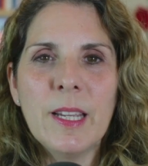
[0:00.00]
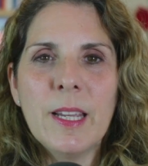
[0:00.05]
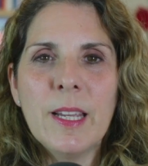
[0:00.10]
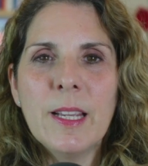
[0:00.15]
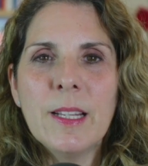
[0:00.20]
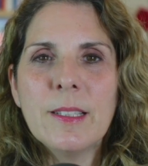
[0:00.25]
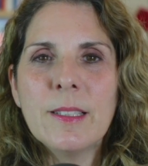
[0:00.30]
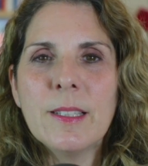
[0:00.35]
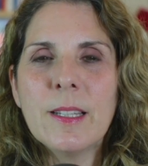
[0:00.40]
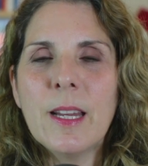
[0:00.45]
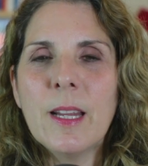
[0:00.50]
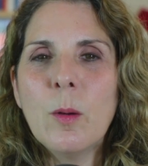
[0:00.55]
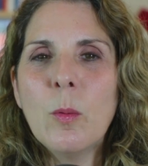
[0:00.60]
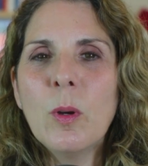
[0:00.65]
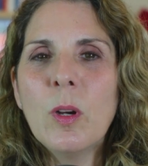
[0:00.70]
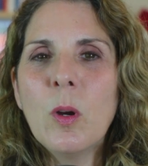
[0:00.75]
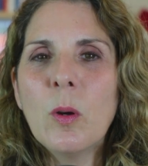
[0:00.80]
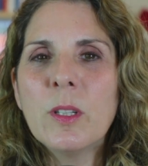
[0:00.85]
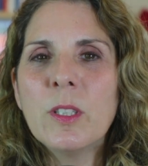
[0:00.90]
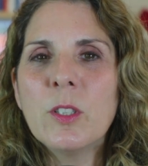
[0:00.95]
Today, we're
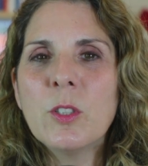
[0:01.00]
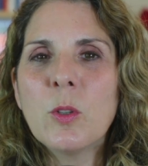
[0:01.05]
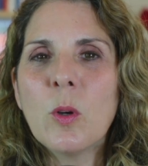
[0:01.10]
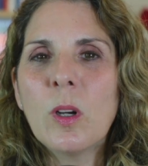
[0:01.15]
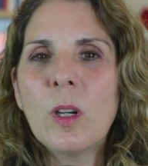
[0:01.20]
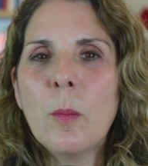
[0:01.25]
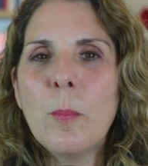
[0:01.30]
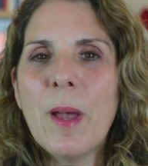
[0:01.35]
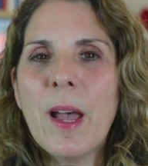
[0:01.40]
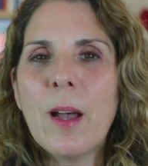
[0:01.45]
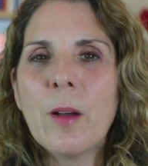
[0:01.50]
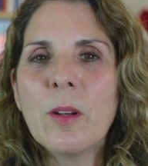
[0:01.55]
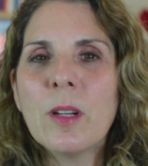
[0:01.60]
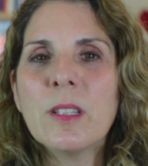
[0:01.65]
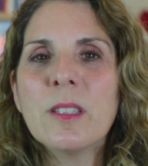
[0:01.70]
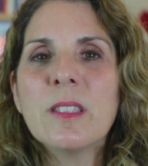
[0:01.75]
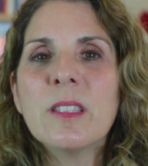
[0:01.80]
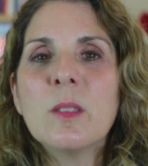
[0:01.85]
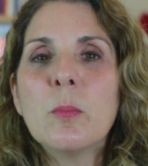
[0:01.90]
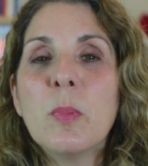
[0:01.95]
going to talk about
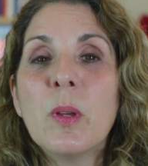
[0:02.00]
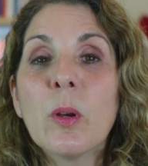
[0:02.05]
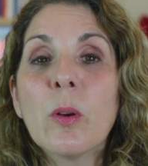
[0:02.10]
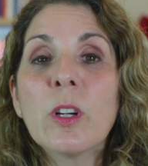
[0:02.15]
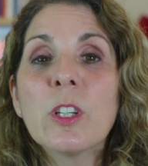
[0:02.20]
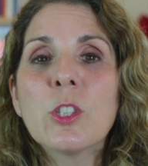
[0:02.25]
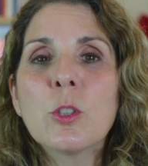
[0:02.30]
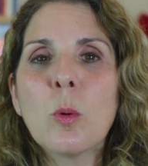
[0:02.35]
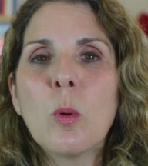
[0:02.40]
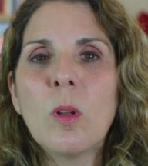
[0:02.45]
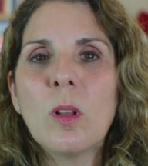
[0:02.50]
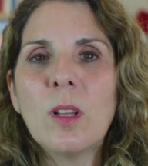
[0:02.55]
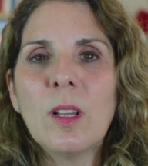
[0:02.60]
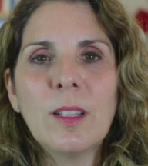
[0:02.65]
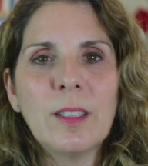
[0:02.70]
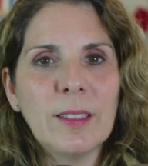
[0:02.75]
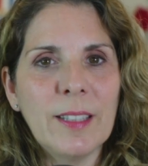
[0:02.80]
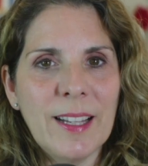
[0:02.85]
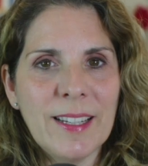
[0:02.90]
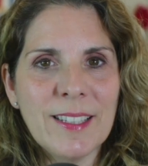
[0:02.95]
spiritual
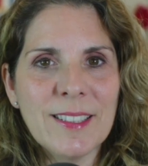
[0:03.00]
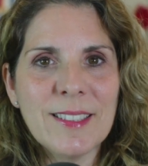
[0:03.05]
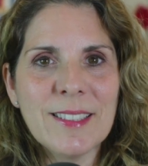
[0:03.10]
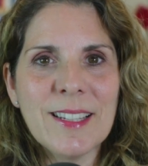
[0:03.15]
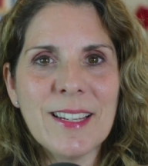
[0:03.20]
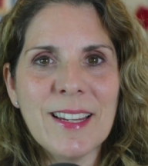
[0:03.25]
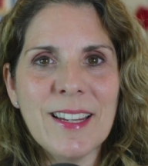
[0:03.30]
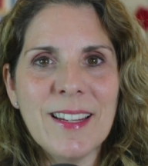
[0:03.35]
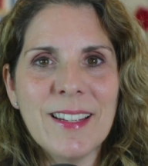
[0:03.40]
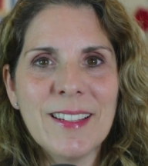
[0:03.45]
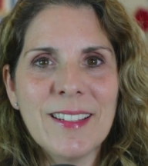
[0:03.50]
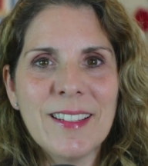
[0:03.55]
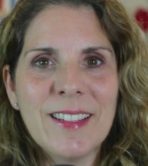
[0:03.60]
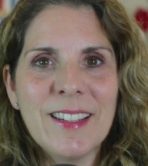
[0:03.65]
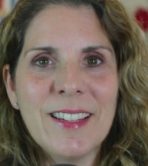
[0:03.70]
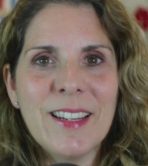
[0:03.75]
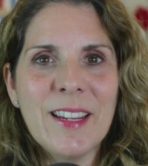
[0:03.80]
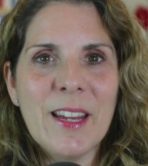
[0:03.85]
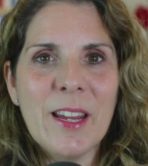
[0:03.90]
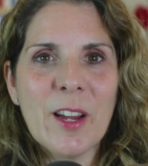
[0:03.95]
legacy
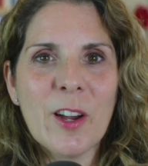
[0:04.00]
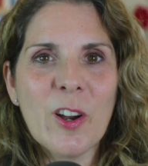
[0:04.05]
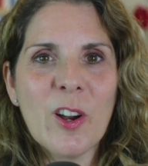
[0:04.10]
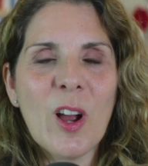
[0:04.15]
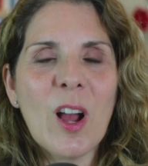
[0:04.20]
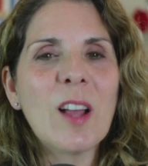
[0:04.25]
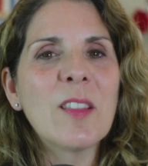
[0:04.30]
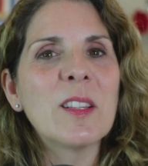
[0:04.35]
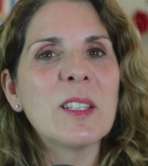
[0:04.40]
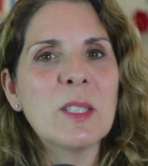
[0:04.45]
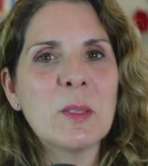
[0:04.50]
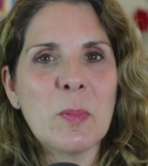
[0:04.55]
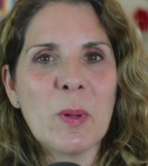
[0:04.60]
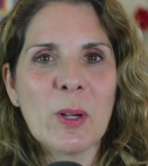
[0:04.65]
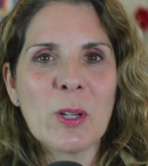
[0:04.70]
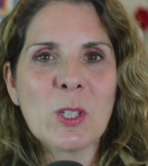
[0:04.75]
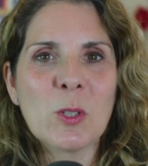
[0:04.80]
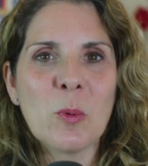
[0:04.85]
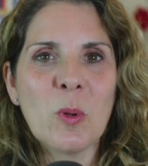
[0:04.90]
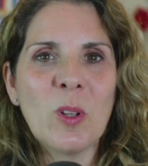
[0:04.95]
here on The
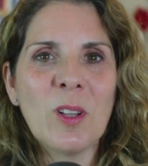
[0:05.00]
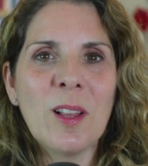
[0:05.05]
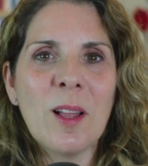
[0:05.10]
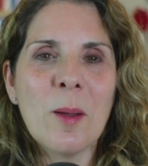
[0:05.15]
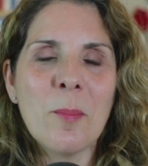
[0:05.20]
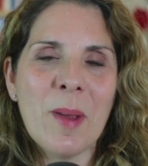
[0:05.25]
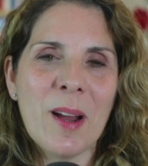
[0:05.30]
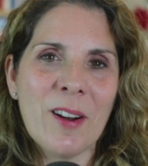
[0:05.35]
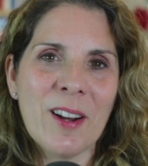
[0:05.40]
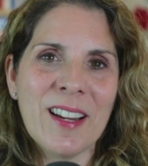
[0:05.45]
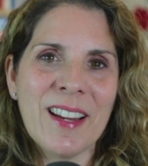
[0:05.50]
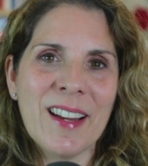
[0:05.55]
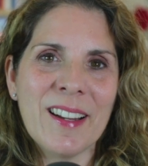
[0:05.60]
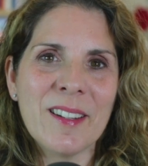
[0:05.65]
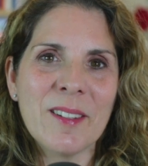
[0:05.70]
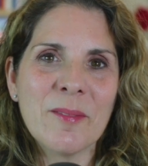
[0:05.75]
Spiritual American.